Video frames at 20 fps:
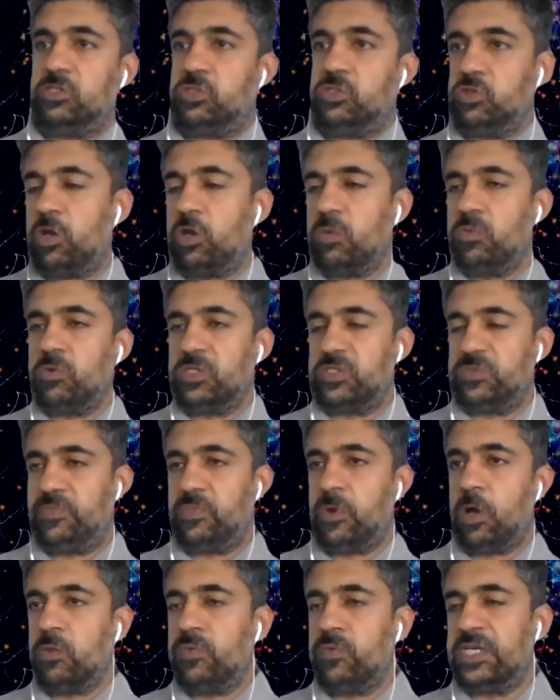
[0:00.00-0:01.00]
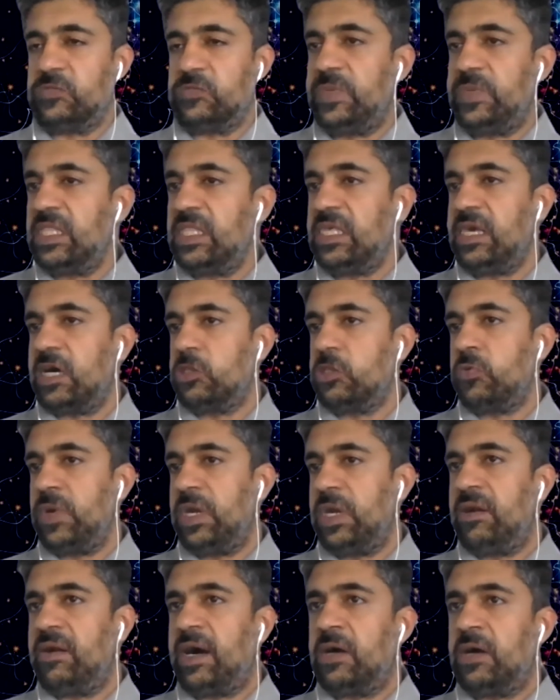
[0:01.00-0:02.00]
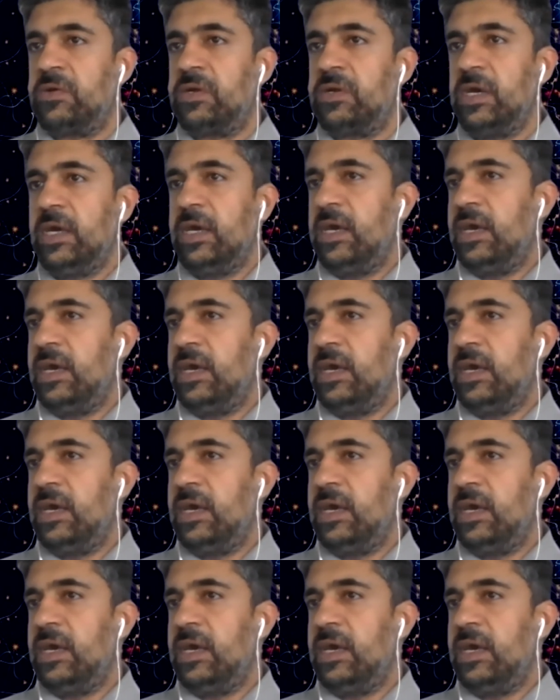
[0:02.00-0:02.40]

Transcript: It should always be the other way around.